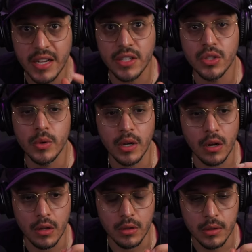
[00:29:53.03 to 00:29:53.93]
I could do it
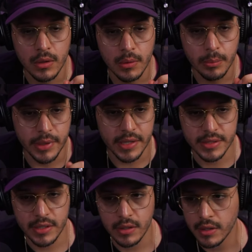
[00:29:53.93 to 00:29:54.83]
all, but it
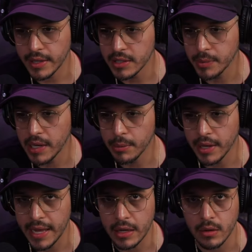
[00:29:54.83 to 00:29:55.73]
doesn't look like it's being able to
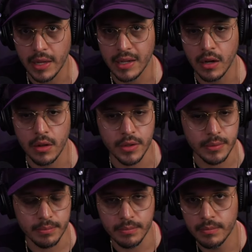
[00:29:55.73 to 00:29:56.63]
handle like all
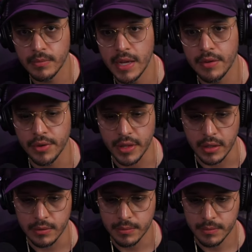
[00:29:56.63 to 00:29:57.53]
the
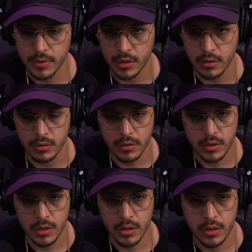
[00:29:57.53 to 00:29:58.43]
everything. So
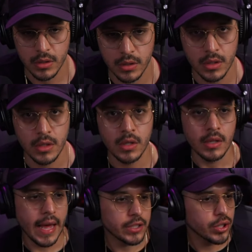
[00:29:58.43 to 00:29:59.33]

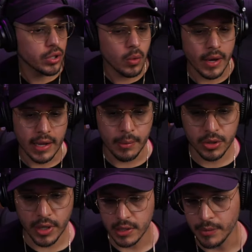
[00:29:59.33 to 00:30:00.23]
actually, you know what? I'm gonna
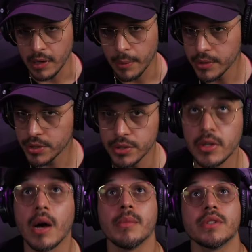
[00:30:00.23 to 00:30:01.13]
something. I'm
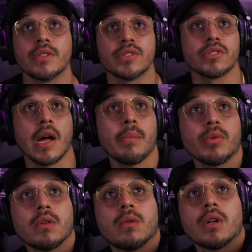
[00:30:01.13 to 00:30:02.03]
gonna stop
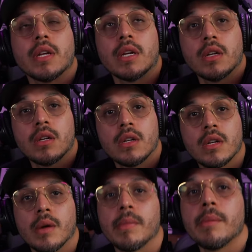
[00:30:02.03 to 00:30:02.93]
recording.
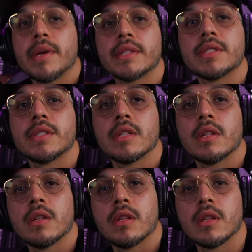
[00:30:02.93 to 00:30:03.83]
Maybe it's
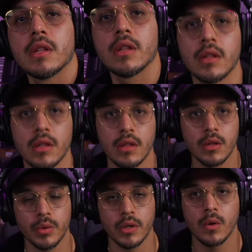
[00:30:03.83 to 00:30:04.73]

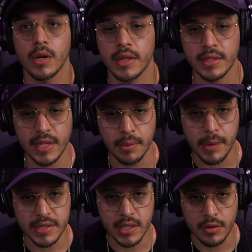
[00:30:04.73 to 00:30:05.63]
the recording that's like
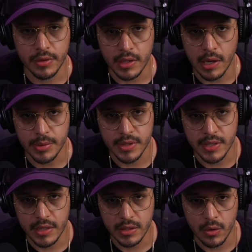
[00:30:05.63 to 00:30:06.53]
messing everything up, since
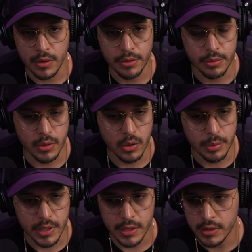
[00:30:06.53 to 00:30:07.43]
it is going through
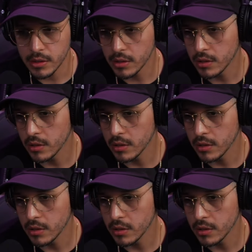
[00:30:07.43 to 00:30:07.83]
OBS.